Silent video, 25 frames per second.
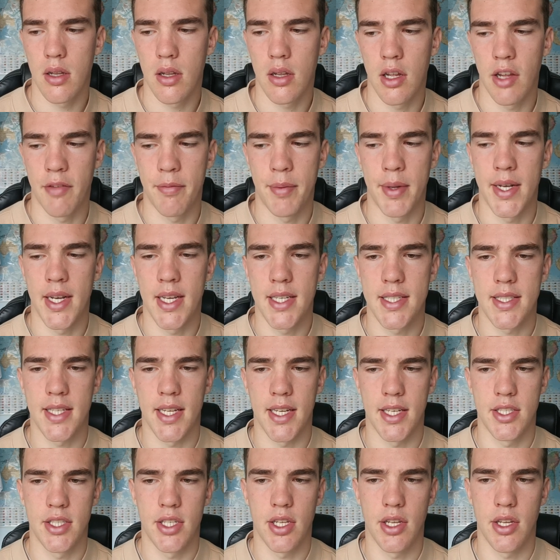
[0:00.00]
I've been
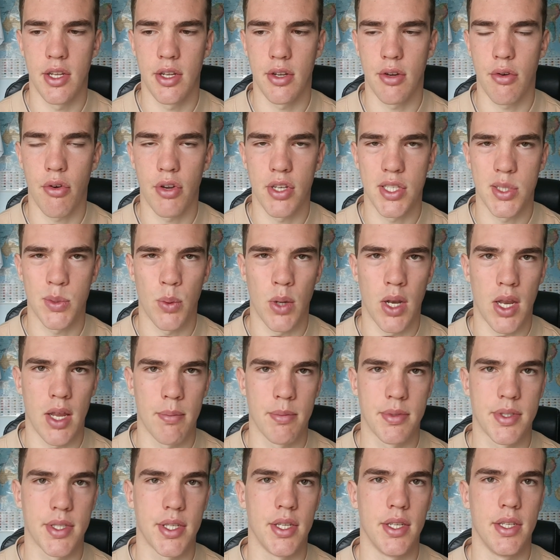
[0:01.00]
listening to Chris
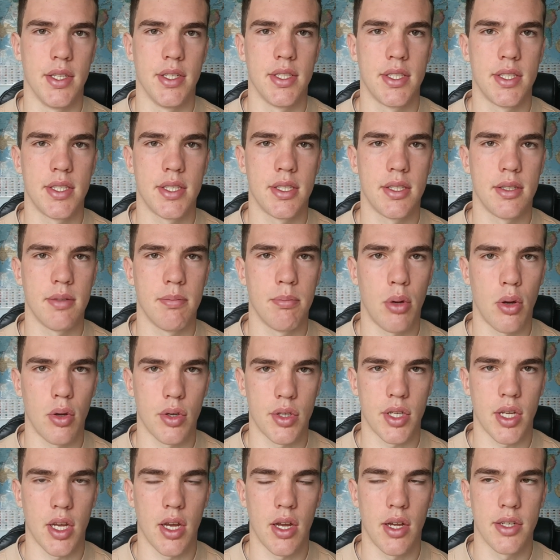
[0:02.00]
Williamson's
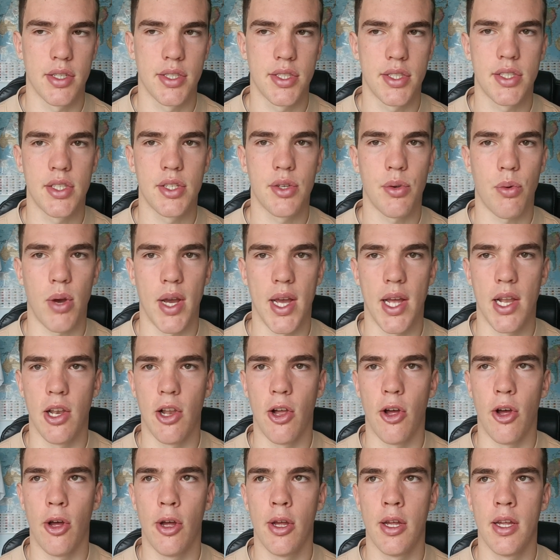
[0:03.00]
podcast quite a
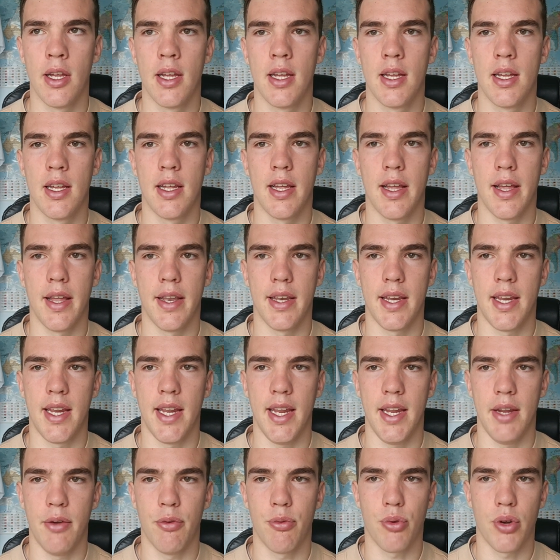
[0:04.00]
lot, and
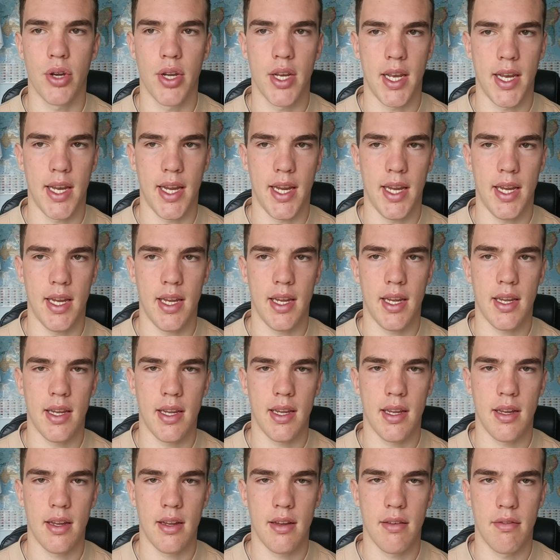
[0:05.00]
he really
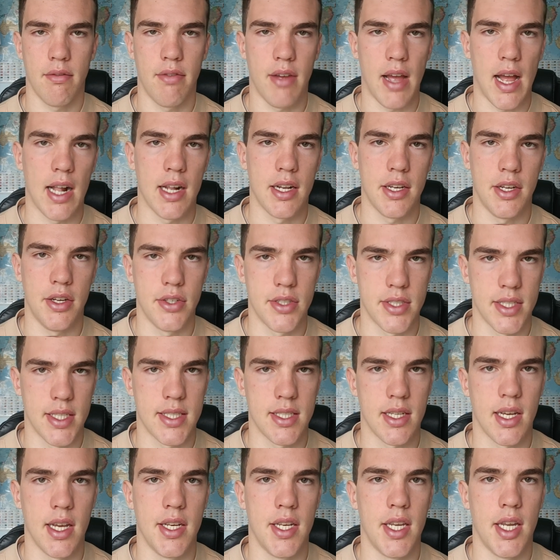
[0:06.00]
values
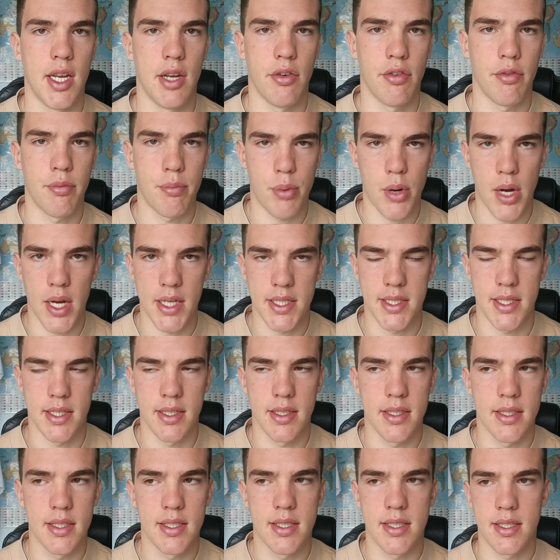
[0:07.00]
this idea of
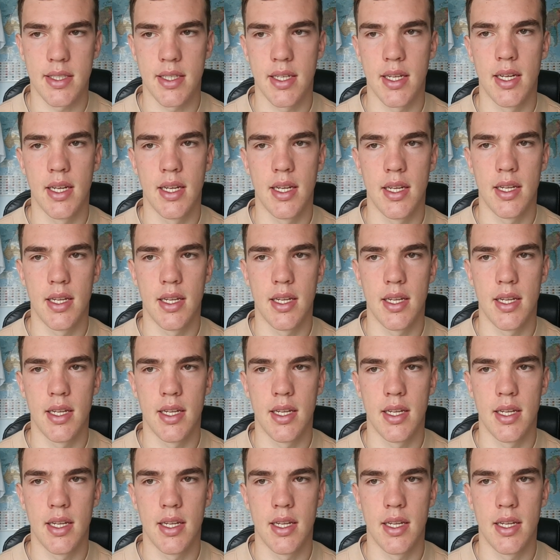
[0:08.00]
presence,